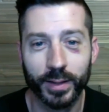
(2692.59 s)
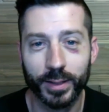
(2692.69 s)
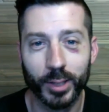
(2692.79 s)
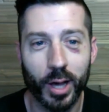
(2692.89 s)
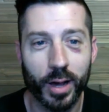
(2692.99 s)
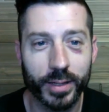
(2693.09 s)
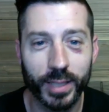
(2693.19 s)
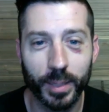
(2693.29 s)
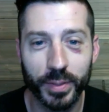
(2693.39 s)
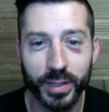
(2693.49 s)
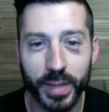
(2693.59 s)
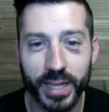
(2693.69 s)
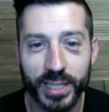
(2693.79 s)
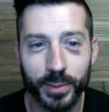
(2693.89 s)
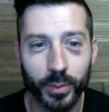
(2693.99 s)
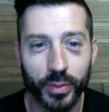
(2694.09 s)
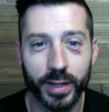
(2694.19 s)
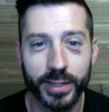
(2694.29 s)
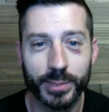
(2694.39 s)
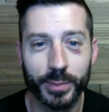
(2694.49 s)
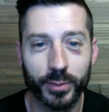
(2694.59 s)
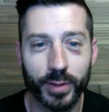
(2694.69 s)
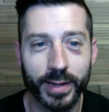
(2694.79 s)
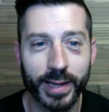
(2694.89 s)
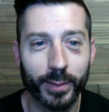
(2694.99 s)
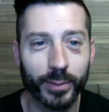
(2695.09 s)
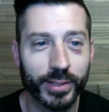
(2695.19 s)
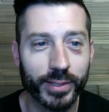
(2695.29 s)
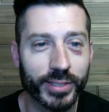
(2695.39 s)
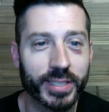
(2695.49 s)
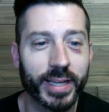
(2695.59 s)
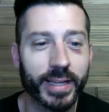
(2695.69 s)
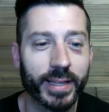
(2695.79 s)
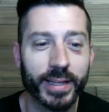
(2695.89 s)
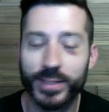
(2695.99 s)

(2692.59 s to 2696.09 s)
locked up in the basement with a husband right now, and you said,